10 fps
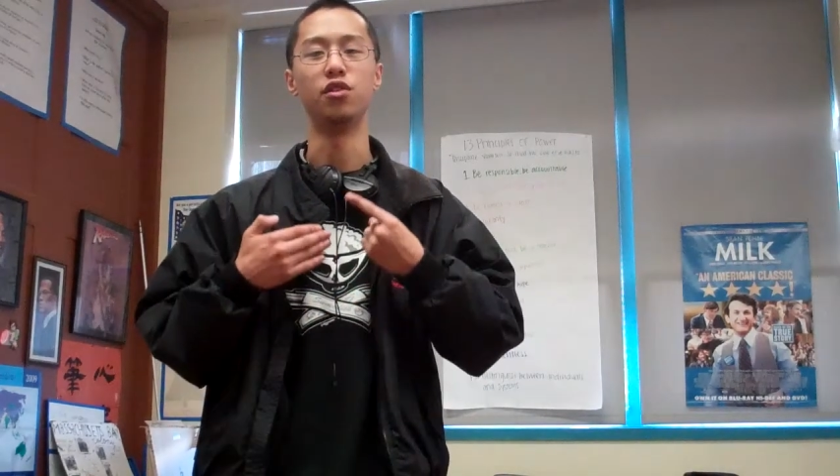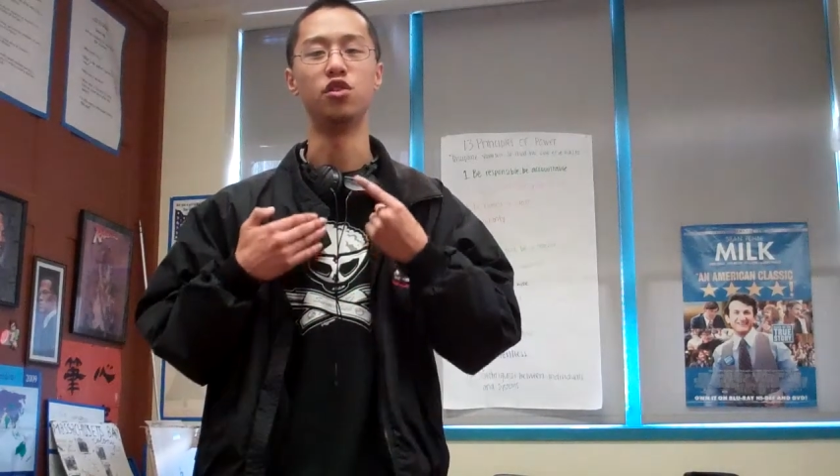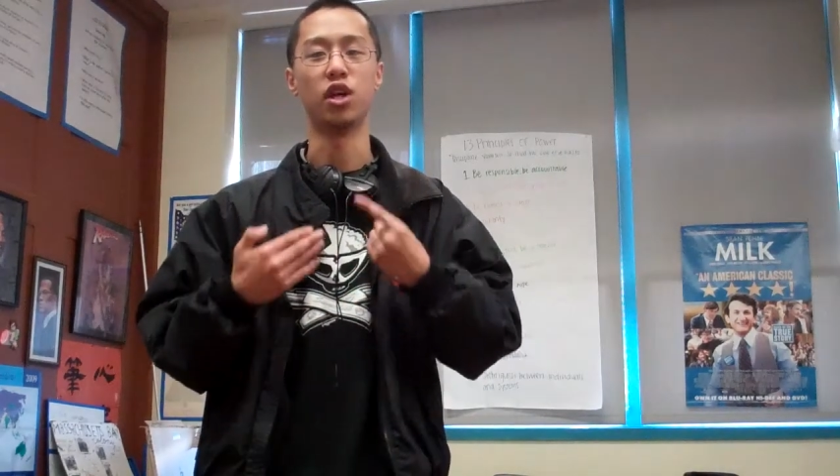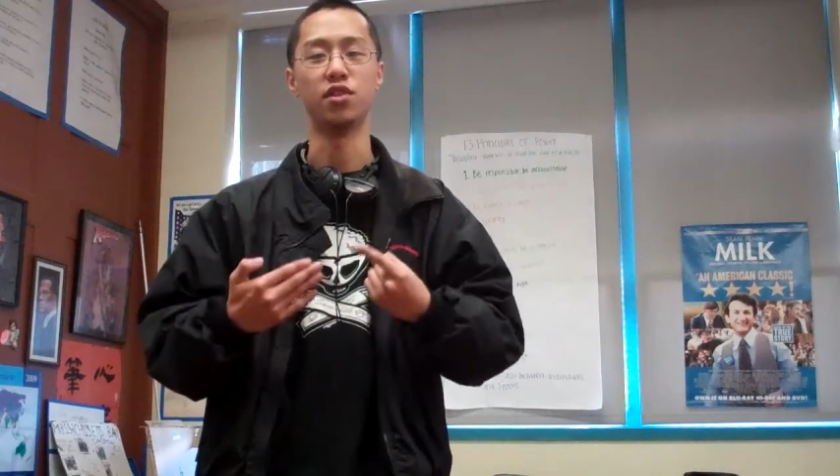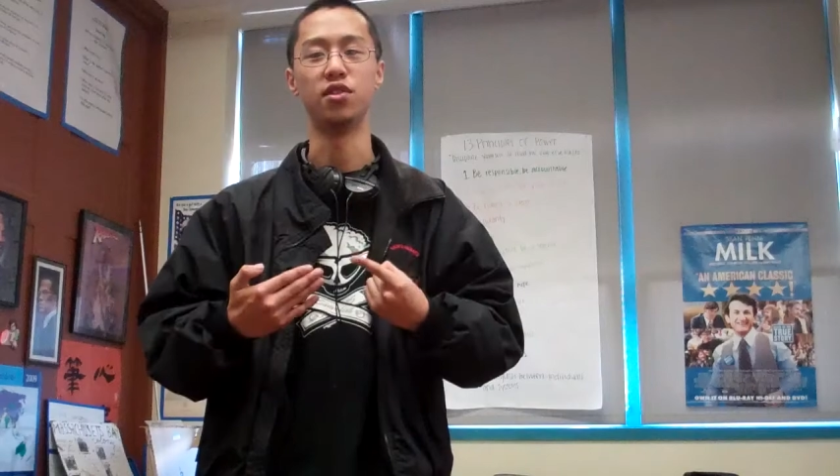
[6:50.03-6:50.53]

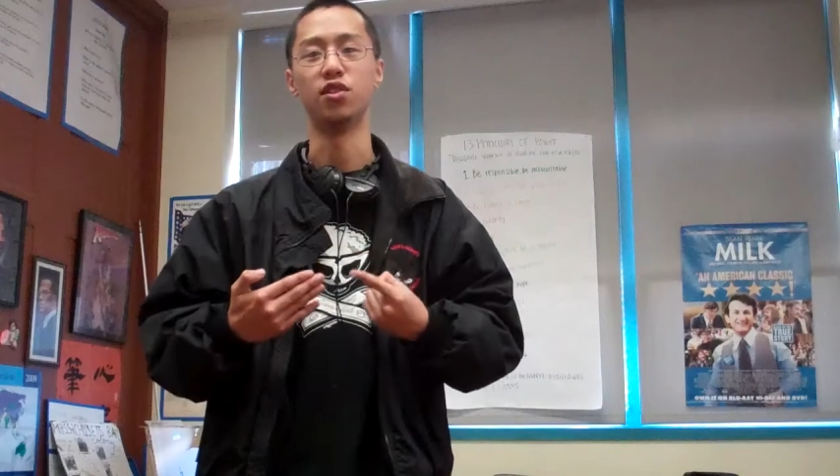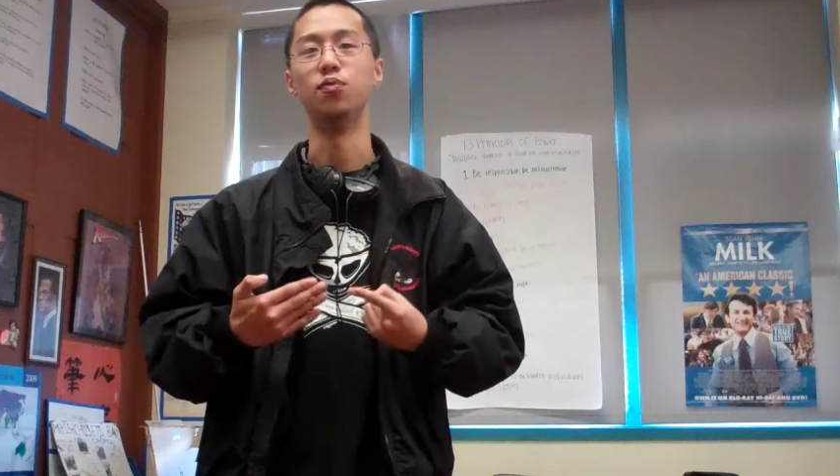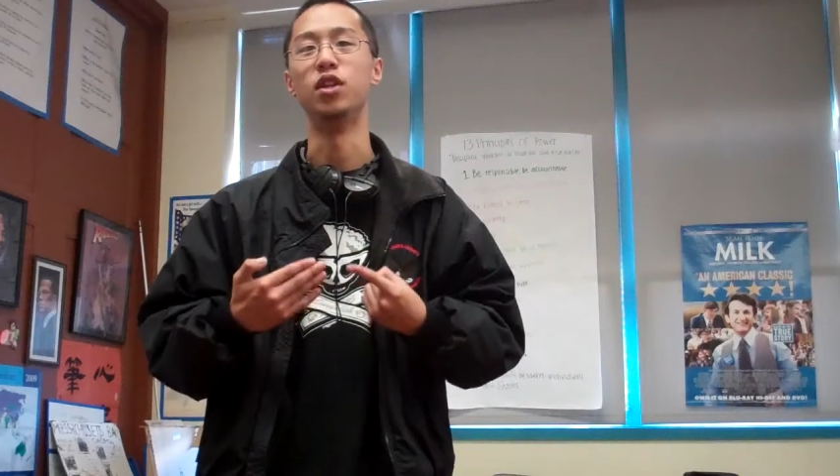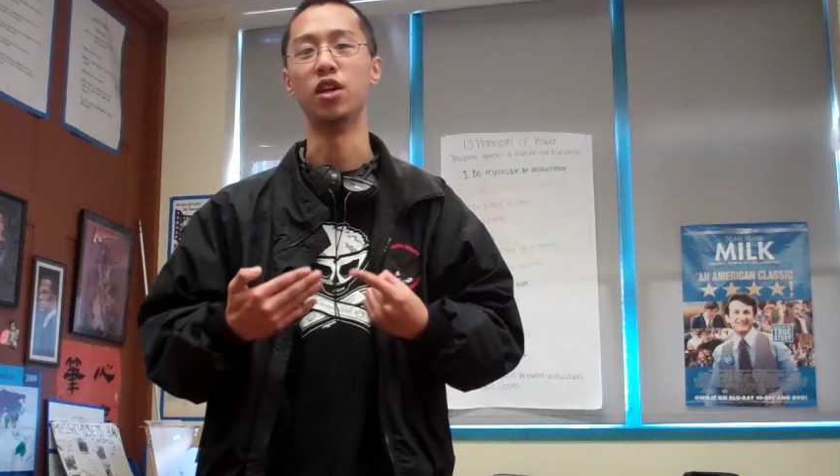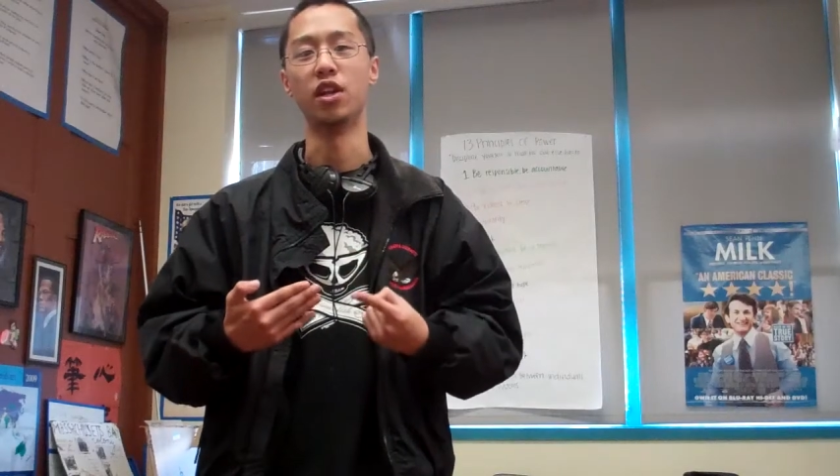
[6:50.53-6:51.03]
justice to
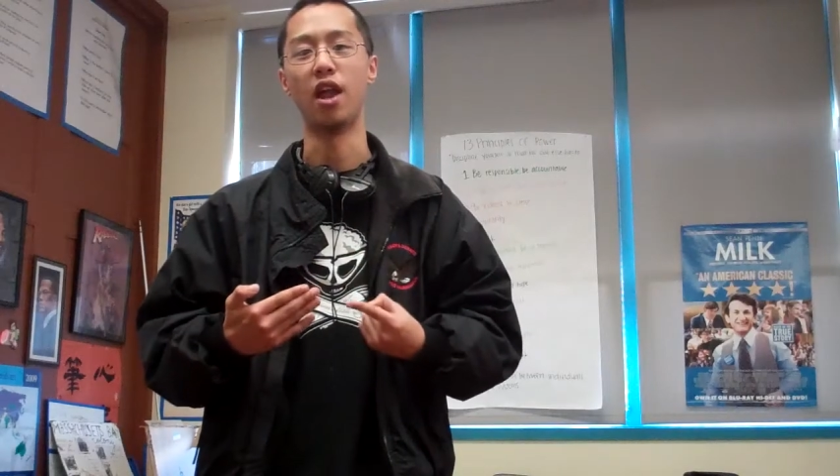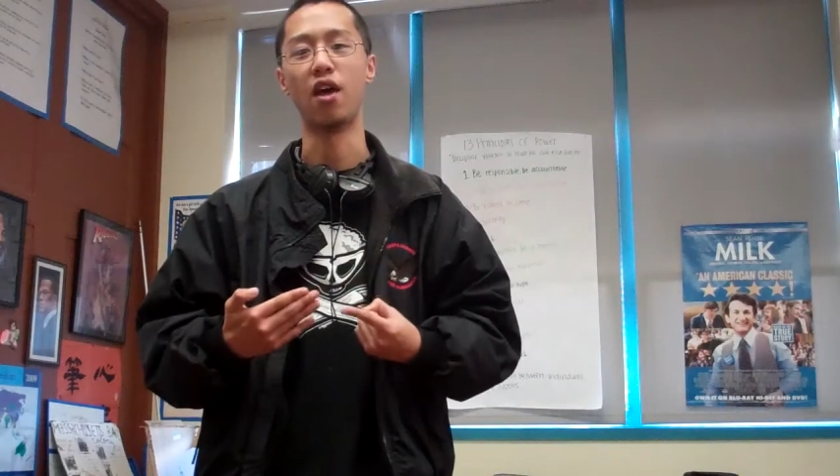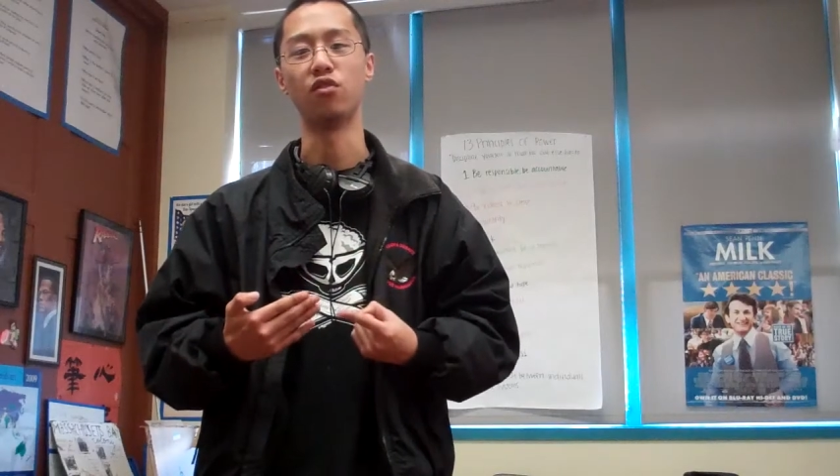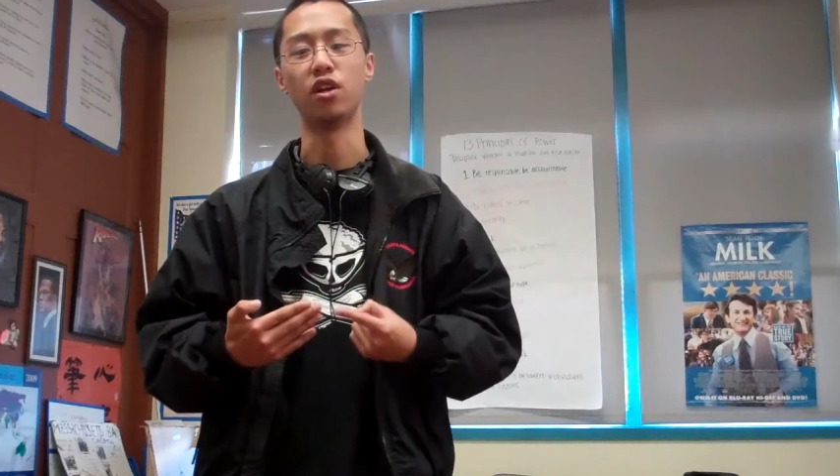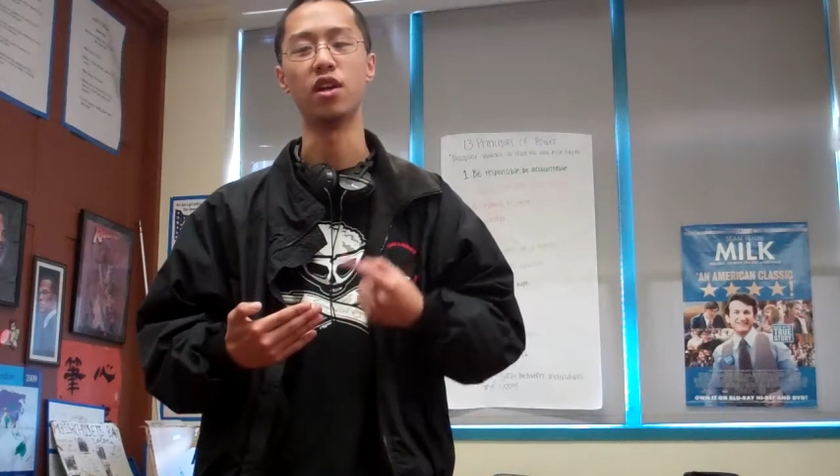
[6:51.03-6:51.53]
be done in
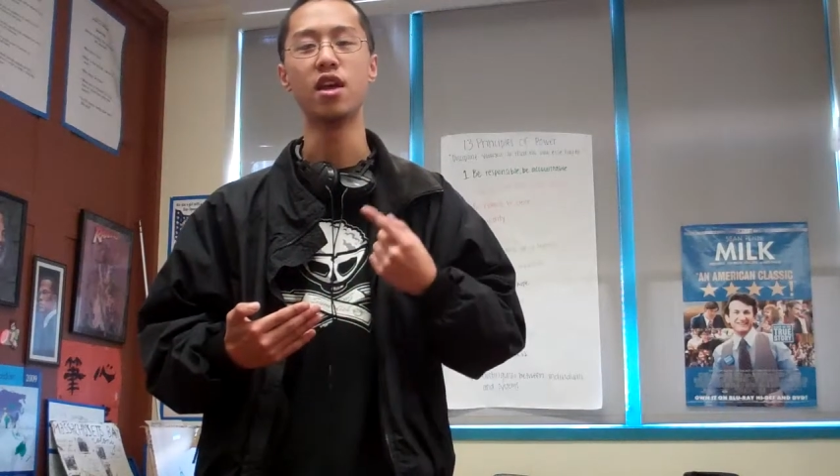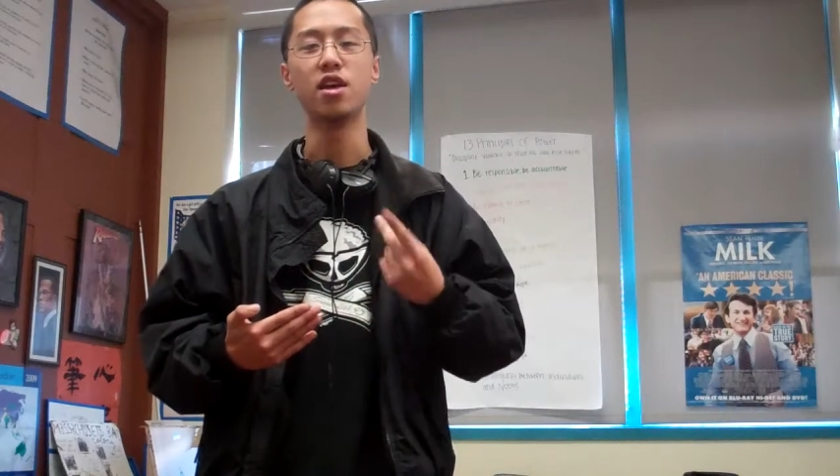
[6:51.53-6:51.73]
Africa.